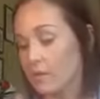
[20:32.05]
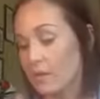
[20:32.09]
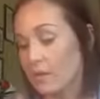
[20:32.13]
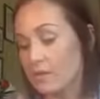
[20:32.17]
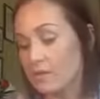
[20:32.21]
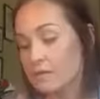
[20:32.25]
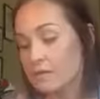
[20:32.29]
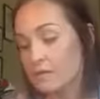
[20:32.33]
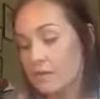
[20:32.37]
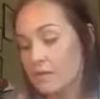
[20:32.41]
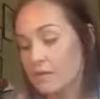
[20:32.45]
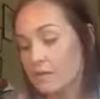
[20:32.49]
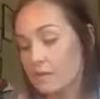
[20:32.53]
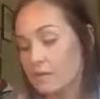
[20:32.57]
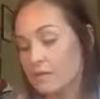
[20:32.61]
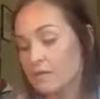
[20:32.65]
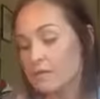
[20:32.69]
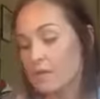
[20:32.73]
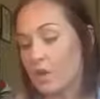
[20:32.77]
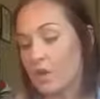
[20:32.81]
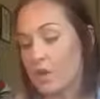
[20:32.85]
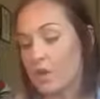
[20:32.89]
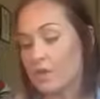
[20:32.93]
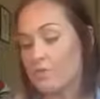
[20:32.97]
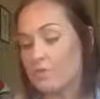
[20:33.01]

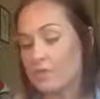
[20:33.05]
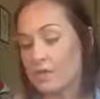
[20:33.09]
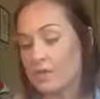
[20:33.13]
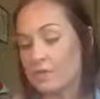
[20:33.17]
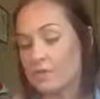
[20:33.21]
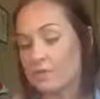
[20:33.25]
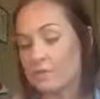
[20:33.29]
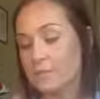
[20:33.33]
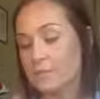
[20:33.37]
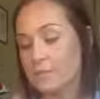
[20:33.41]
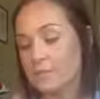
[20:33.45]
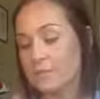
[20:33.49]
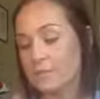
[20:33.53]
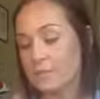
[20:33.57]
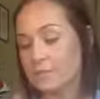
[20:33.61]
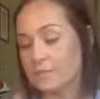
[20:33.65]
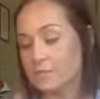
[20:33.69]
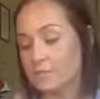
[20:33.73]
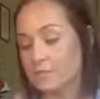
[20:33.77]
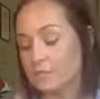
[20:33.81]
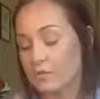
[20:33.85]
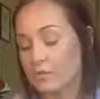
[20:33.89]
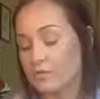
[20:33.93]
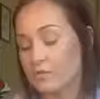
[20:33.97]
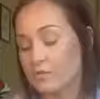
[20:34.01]
Retinoids are vitamin A
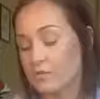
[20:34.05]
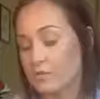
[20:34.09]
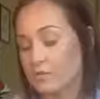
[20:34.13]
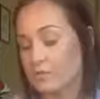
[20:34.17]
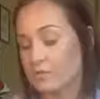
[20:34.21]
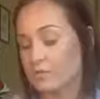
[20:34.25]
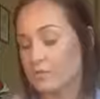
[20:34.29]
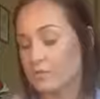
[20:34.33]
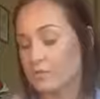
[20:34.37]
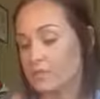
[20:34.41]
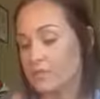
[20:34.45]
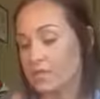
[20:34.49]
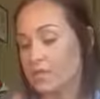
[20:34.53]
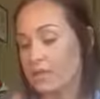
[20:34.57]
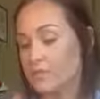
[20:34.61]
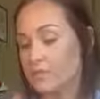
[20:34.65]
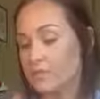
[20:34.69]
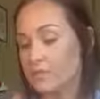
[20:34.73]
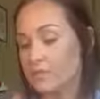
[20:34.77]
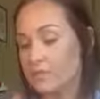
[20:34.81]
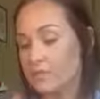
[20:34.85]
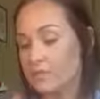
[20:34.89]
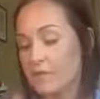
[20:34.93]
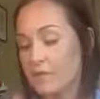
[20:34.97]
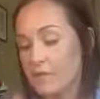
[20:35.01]
derivatives. They have
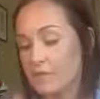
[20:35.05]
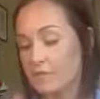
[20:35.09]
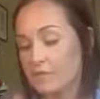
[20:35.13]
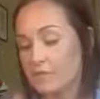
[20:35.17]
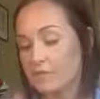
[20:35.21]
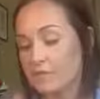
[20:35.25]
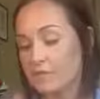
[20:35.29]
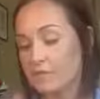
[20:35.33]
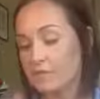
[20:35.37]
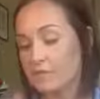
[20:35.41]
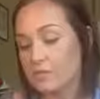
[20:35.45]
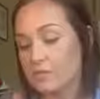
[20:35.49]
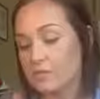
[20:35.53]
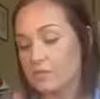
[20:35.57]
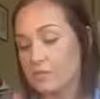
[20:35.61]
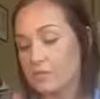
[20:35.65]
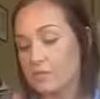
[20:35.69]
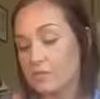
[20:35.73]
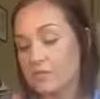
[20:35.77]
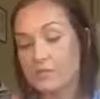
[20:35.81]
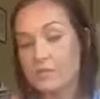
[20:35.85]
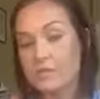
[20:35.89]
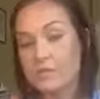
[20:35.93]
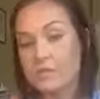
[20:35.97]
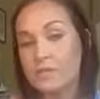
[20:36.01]
been found to
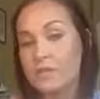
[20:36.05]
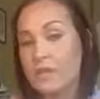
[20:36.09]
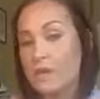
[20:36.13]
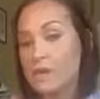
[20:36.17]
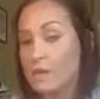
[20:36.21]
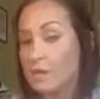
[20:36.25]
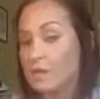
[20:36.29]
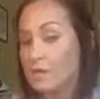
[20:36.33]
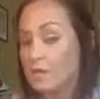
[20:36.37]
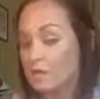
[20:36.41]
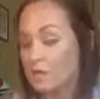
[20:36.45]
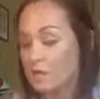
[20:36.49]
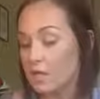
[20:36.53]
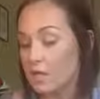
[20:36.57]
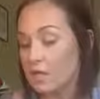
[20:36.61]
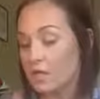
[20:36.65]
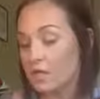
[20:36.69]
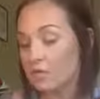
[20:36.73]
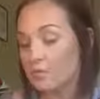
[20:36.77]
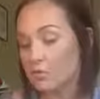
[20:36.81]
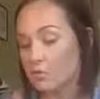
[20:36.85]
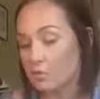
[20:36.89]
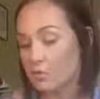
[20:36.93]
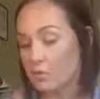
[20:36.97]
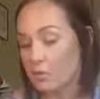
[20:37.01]
effectively
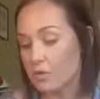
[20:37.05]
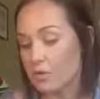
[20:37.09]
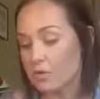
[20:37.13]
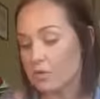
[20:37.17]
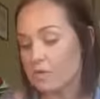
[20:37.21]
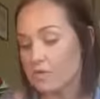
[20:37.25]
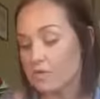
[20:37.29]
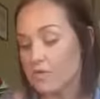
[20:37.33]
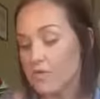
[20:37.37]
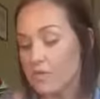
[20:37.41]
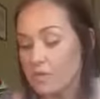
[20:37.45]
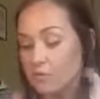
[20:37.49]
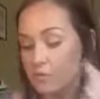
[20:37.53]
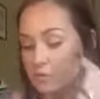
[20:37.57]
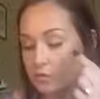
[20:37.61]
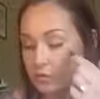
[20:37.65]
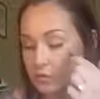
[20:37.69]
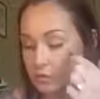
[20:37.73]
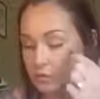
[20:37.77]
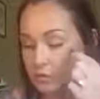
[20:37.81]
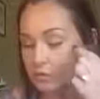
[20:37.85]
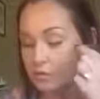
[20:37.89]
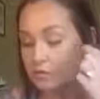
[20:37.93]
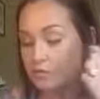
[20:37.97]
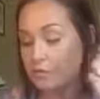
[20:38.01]
unclog pores,
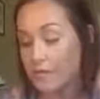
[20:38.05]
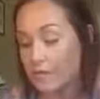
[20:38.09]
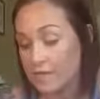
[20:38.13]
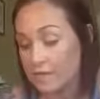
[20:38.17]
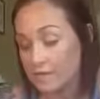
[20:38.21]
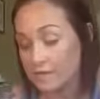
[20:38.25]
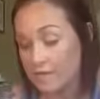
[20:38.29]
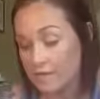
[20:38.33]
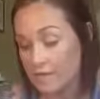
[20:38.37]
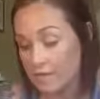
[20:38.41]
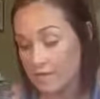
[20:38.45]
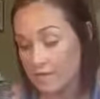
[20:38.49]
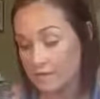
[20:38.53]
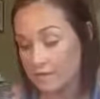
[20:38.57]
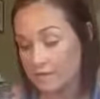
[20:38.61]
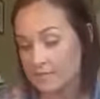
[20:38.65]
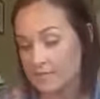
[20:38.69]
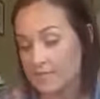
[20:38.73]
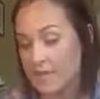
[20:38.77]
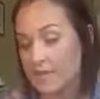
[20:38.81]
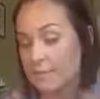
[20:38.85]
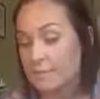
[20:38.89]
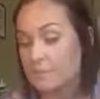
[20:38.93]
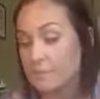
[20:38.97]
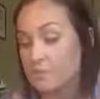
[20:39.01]
reduce fine
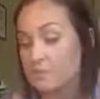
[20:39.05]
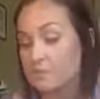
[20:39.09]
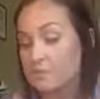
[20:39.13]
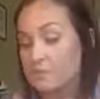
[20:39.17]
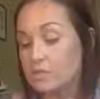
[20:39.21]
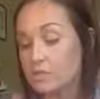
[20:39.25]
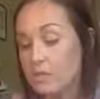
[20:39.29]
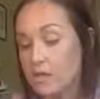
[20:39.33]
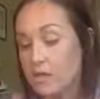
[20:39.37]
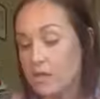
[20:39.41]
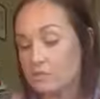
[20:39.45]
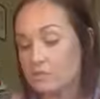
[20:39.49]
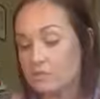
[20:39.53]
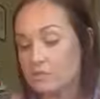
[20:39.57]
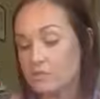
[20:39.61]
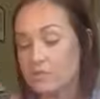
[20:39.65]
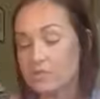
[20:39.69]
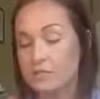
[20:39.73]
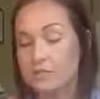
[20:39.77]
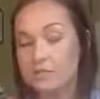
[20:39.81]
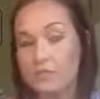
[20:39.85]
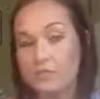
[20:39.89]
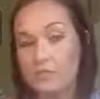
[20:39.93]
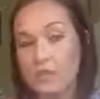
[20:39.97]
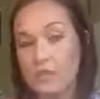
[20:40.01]
lines, and boost
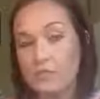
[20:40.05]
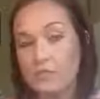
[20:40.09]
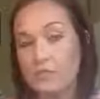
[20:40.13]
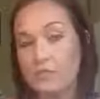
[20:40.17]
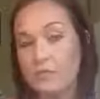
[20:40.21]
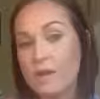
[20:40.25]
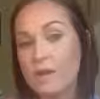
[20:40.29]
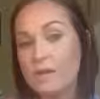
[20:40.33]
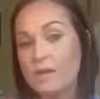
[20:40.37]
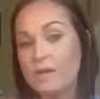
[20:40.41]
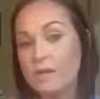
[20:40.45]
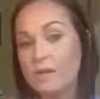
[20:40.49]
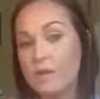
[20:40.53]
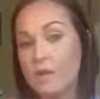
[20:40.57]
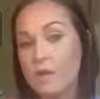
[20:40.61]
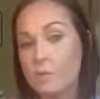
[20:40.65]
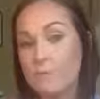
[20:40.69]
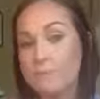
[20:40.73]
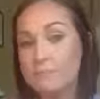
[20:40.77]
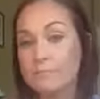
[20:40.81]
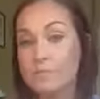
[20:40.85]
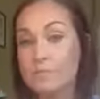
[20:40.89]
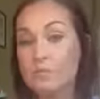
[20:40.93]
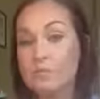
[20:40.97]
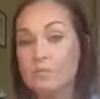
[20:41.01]
collagen. So
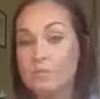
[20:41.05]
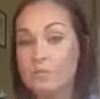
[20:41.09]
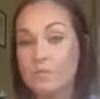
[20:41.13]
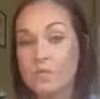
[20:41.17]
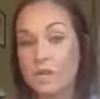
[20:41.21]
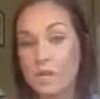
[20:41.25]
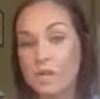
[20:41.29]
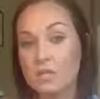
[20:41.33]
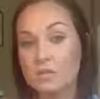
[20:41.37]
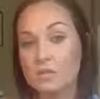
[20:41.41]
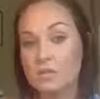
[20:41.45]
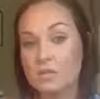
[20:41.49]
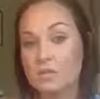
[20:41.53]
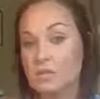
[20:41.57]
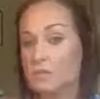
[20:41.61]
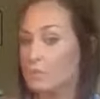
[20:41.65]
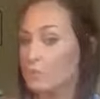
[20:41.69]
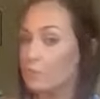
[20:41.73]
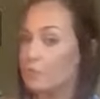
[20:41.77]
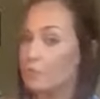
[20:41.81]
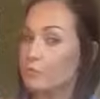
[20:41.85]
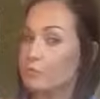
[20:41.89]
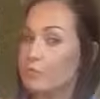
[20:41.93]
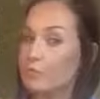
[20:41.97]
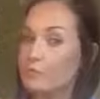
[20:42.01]
retinol boosts
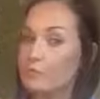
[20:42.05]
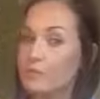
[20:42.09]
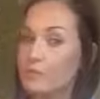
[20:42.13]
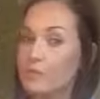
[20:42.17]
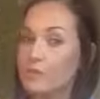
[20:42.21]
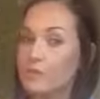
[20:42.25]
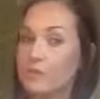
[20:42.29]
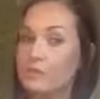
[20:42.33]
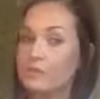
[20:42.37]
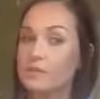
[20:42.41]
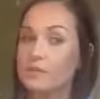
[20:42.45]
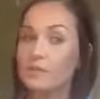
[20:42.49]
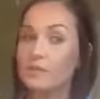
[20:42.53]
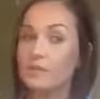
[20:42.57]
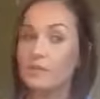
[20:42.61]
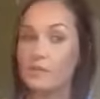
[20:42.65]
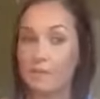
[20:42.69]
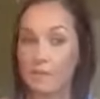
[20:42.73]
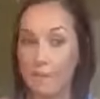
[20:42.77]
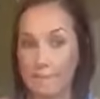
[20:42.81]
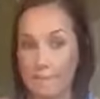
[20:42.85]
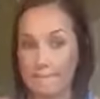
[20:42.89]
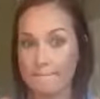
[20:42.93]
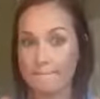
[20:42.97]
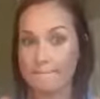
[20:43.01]
collagen. When you put them together,
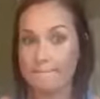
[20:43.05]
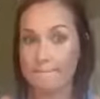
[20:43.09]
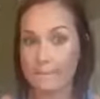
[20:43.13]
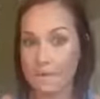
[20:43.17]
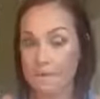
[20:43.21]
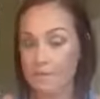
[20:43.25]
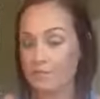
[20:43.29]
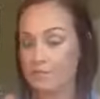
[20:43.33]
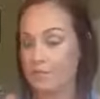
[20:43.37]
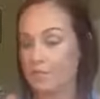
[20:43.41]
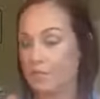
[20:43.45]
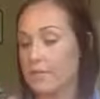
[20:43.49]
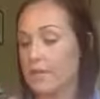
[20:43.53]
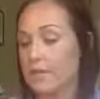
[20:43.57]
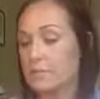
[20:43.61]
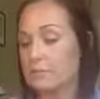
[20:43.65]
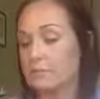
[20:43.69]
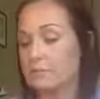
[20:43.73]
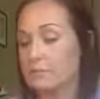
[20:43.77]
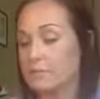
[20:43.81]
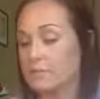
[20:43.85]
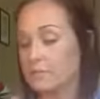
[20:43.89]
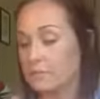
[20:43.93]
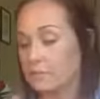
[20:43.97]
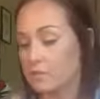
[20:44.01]
magic
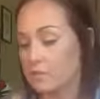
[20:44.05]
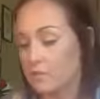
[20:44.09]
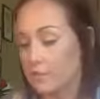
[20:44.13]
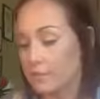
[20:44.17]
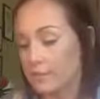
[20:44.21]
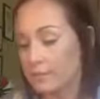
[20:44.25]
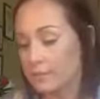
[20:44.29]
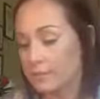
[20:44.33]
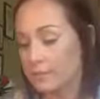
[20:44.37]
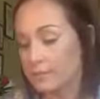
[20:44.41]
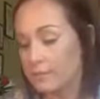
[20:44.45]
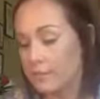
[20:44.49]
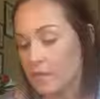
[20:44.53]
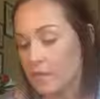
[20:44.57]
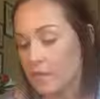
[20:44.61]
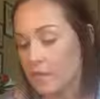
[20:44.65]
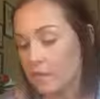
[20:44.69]
happens, okay?